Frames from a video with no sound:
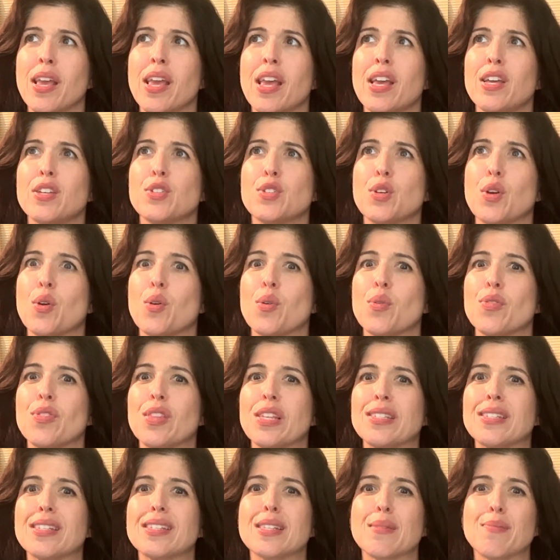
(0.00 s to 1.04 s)
So
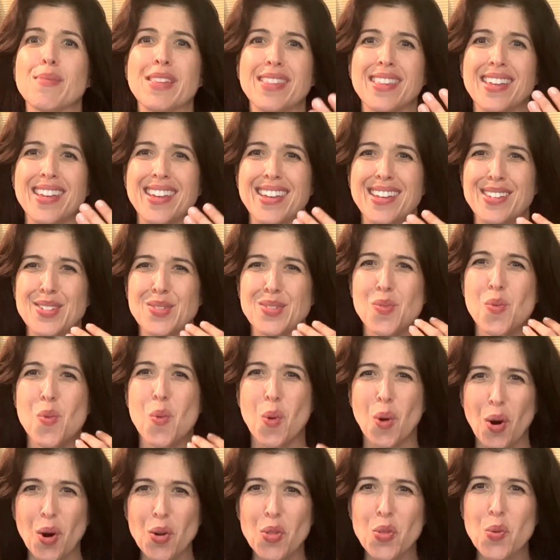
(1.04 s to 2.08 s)
this is something that is
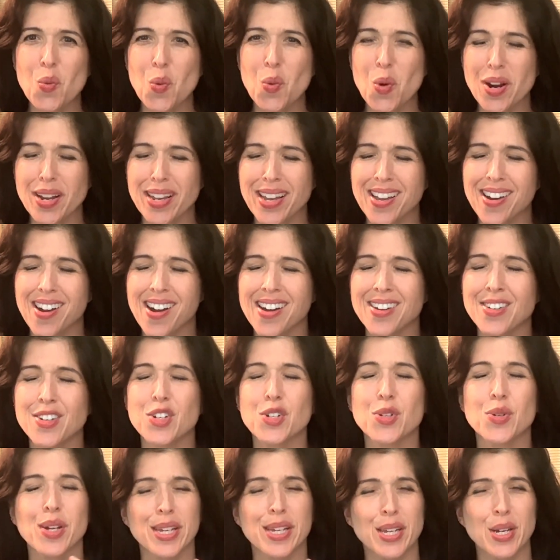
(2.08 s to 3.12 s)
worth working on,
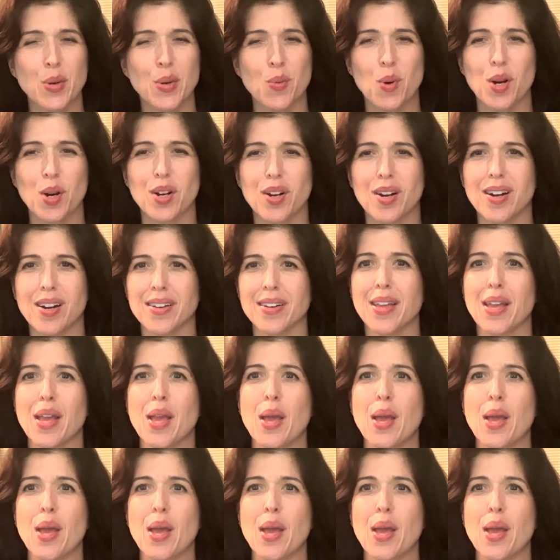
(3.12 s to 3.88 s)
tricky to work on.